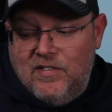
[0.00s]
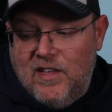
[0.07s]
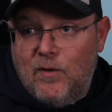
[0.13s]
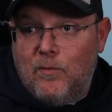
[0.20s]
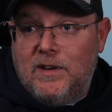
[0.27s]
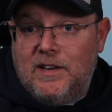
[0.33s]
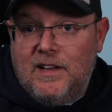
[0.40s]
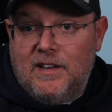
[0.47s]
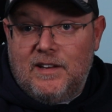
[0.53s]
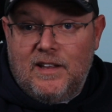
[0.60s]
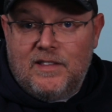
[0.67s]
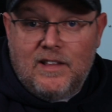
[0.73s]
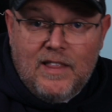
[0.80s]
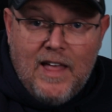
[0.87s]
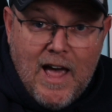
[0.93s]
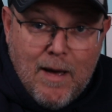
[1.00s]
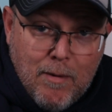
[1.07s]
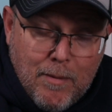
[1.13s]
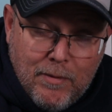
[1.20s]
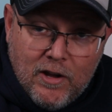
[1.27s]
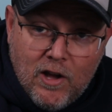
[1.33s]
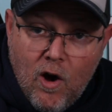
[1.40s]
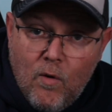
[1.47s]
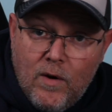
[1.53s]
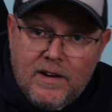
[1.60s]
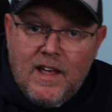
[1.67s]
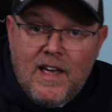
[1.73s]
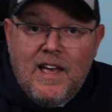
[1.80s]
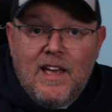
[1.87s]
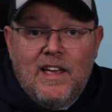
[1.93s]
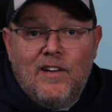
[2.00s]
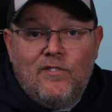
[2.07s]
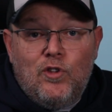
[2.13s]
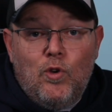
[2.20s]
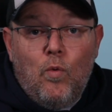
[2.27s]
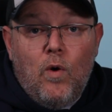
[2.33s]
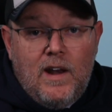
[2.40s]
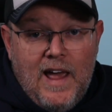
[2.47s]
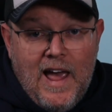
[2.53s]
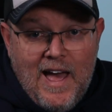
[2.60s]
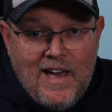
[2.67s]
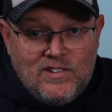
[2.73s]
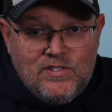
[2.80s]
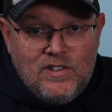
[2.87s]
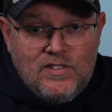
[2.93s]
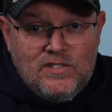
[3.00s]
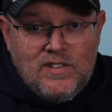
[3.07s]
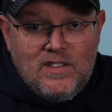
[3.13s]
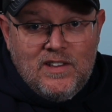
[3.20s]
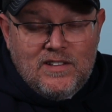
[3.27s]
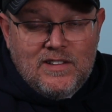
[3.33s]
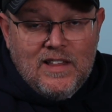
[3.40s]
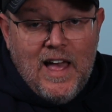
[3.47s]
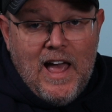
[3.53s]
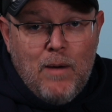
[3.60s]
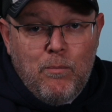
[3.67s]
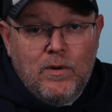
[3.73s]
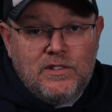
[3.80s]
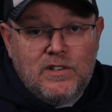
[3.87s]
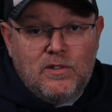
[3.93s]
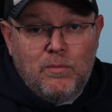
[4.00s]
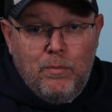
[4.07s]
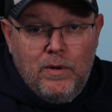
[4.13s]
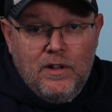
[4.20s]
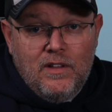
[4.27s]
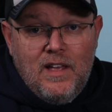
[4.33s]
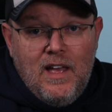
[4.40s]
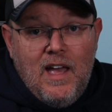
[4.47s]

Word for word: we need to get the lab up and going. If you want access to this lab once it's built,